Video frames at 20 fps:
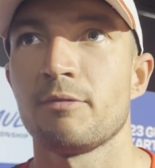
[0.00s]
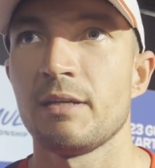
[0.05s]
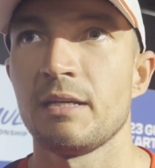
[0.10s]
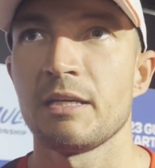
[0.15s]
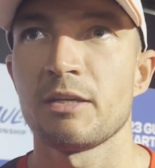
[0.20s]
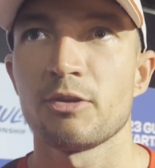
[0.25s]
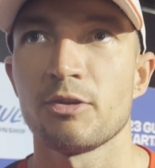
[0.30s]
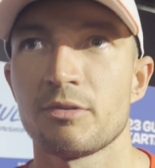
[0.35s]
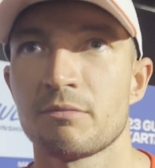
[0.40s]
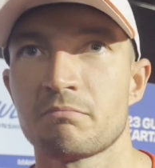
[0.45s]

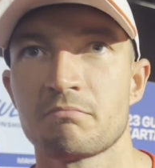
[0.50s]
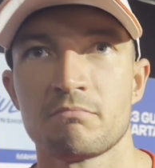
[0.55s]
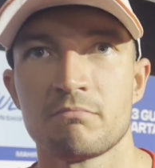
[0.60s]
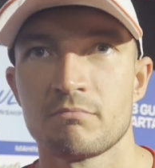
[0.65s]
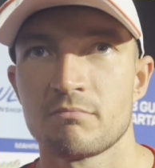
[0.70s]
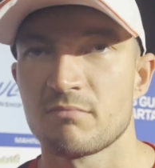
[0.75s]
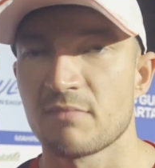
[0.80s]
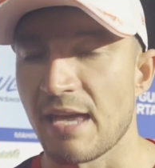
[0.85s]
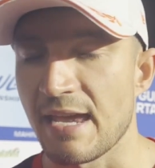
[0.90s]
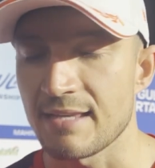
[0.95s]
really good
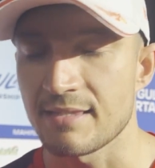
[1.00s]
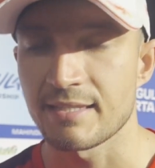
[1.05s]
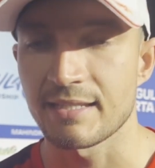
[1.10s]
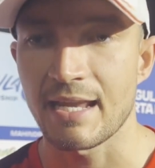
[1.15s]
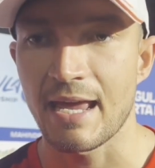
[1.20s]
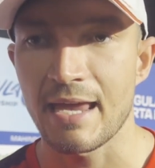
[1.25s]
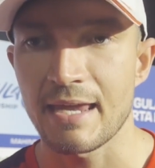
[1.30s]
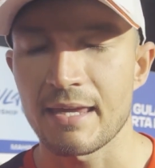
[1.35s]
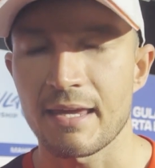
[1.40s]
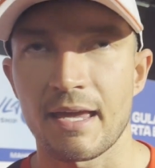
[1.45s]
day
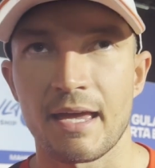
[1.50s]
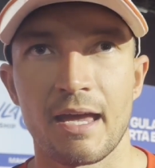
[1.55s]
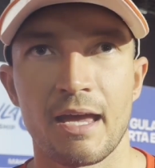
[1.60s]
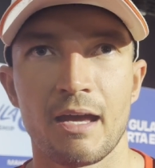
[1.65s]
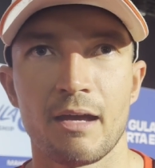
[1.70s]
today.